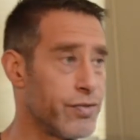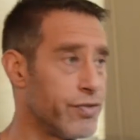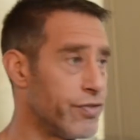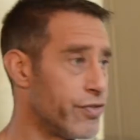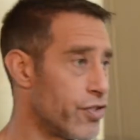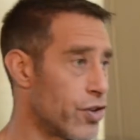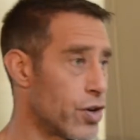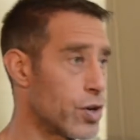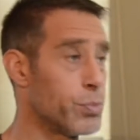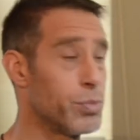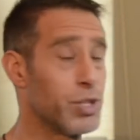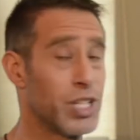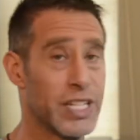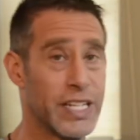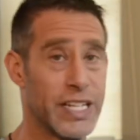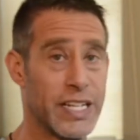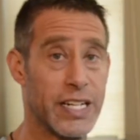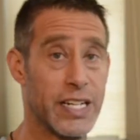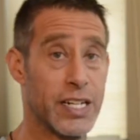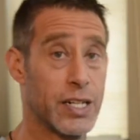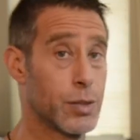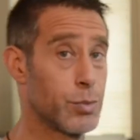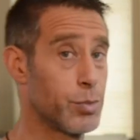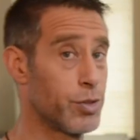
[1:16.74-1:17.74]
verbally
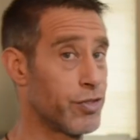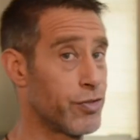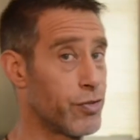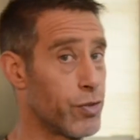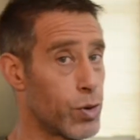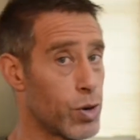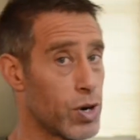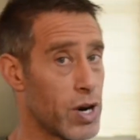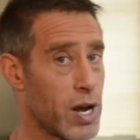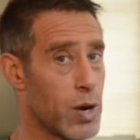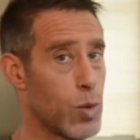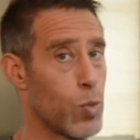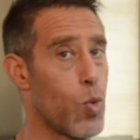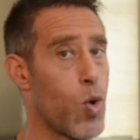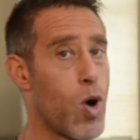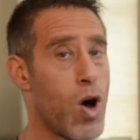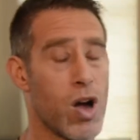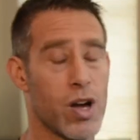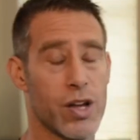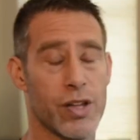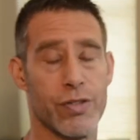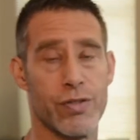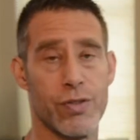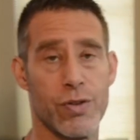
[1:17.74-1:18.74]
here before I
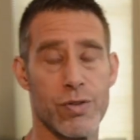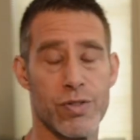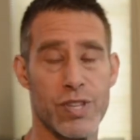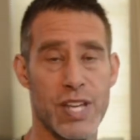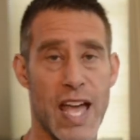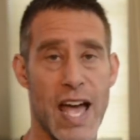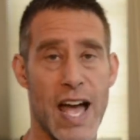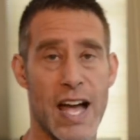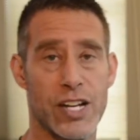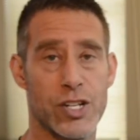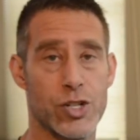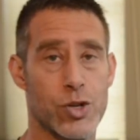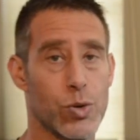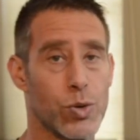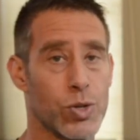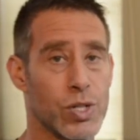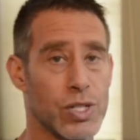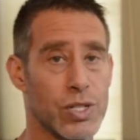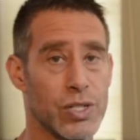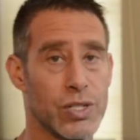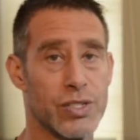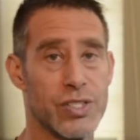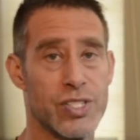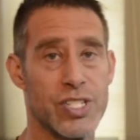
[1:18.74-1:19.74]
walk through the
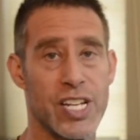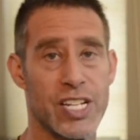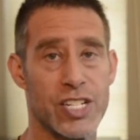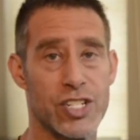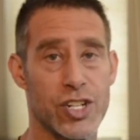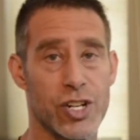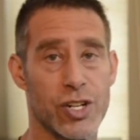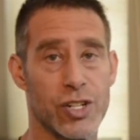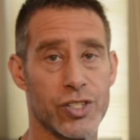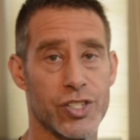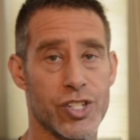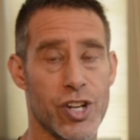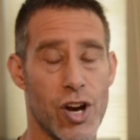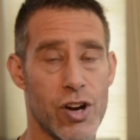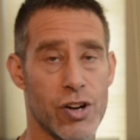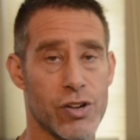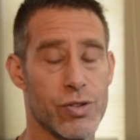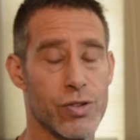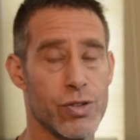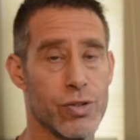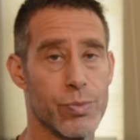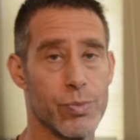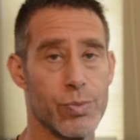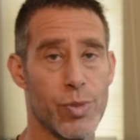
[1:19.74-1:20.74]
actual digital
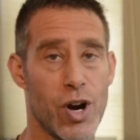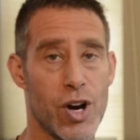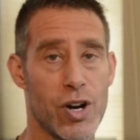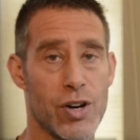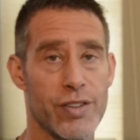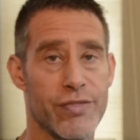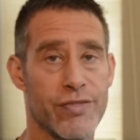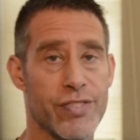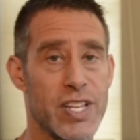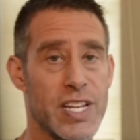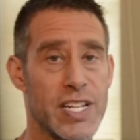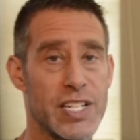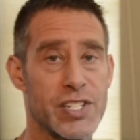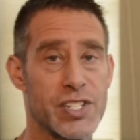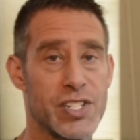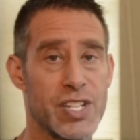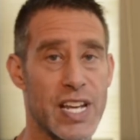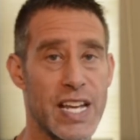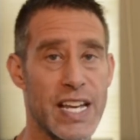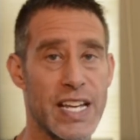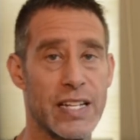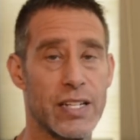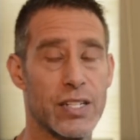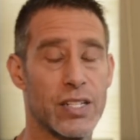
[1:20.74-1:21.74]
darkroom part of
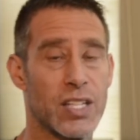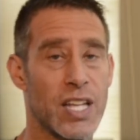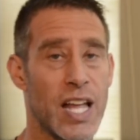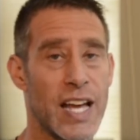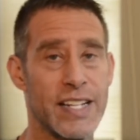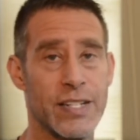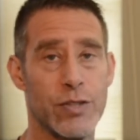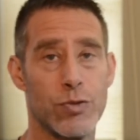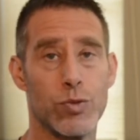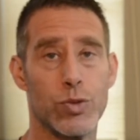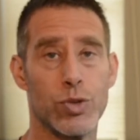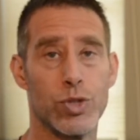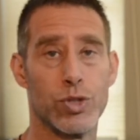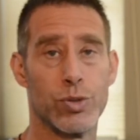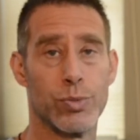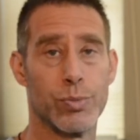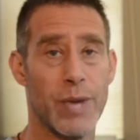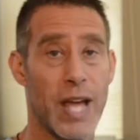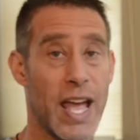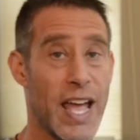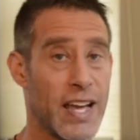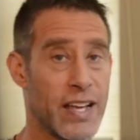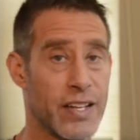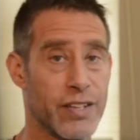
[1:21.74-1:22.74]
this in Lightroom
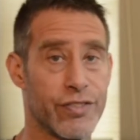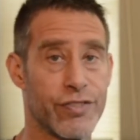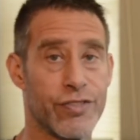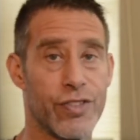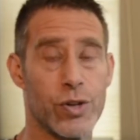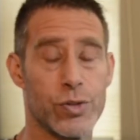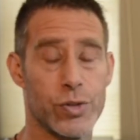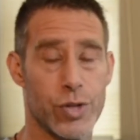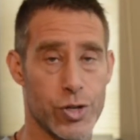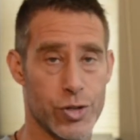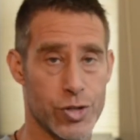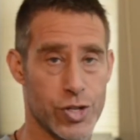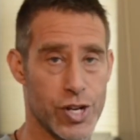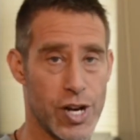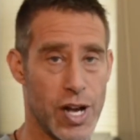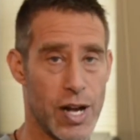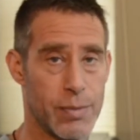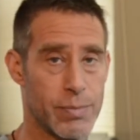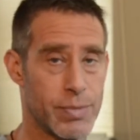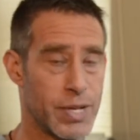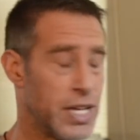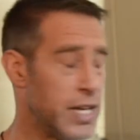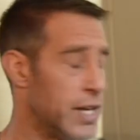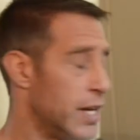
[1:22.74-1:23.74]
and
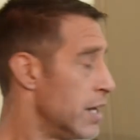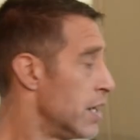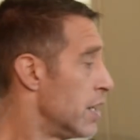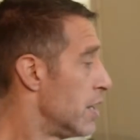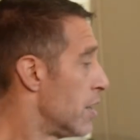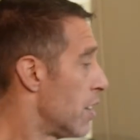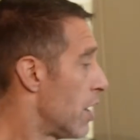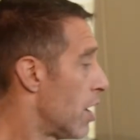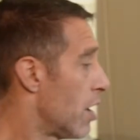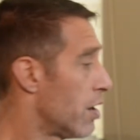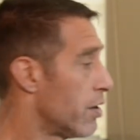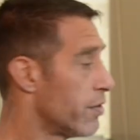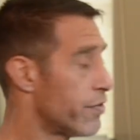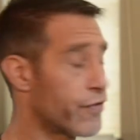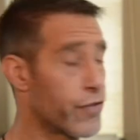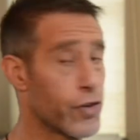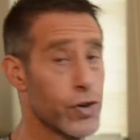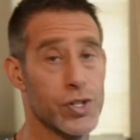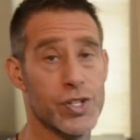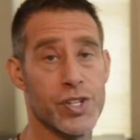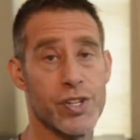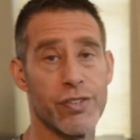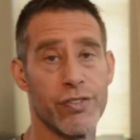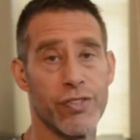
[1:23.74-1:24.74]
Photoshop.
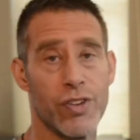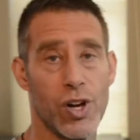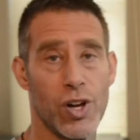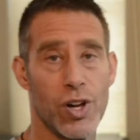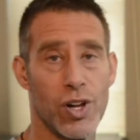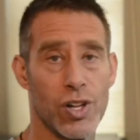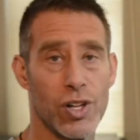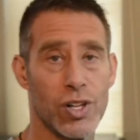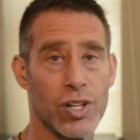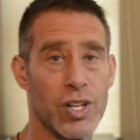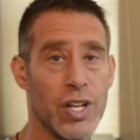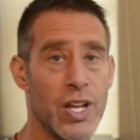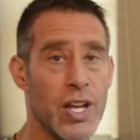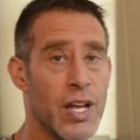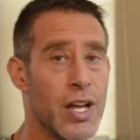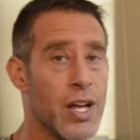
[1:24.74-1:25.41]
First of all,